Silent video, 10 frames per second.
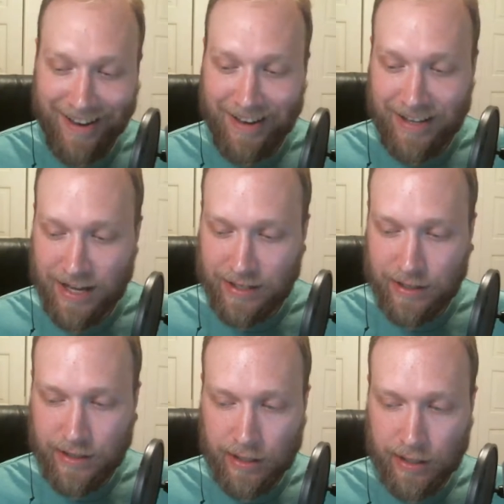Yes,
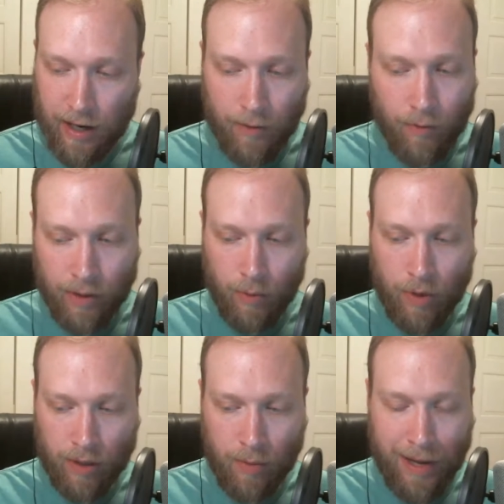indeed. I really
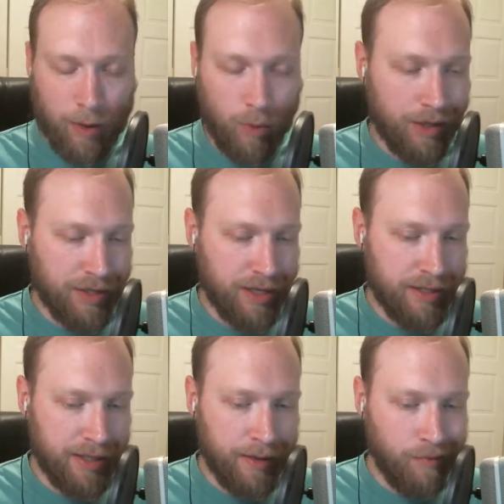want to go back and watch that
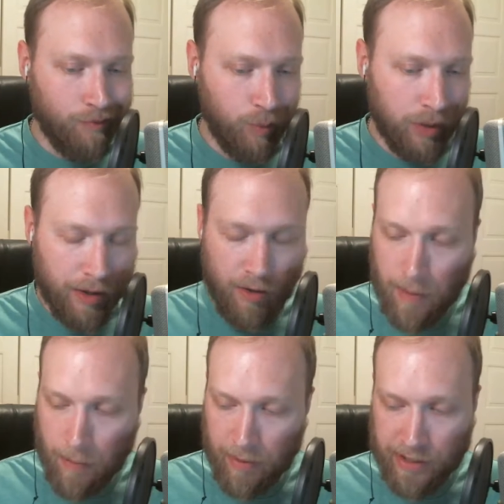scene. Will I
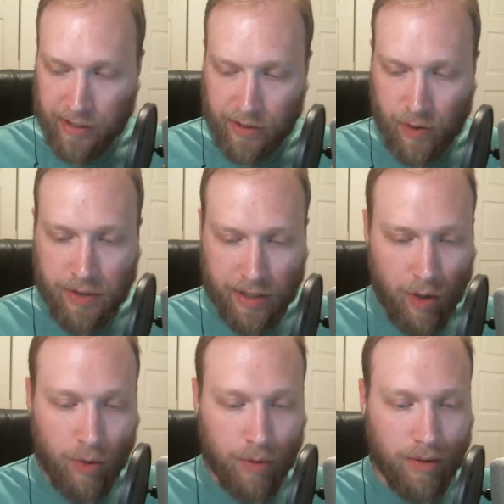remember to do
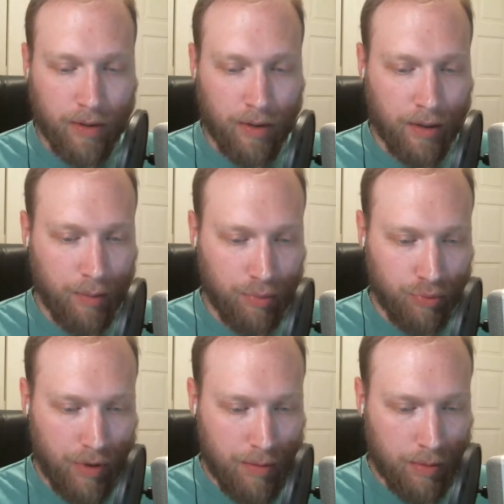so?
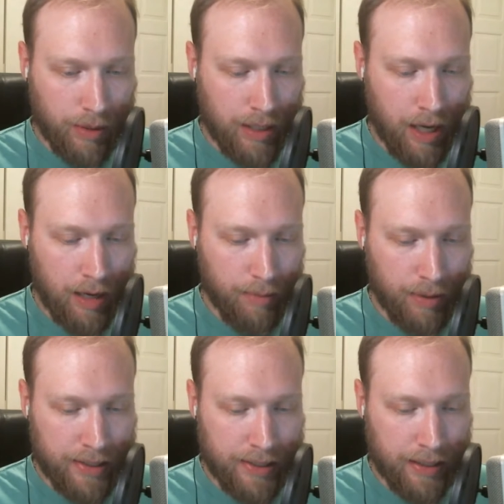Probably not,
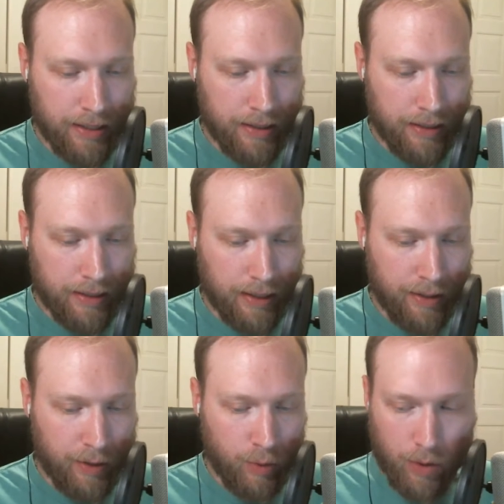but I
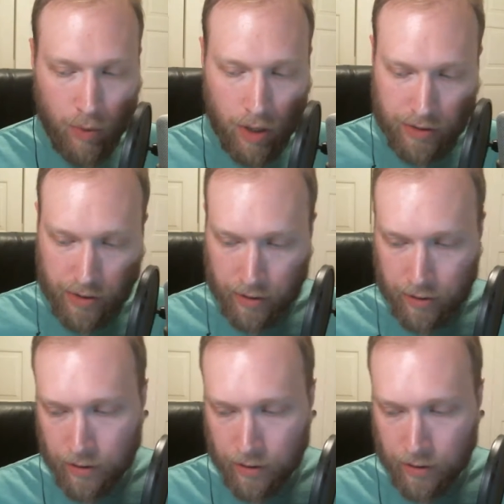do want to watch it.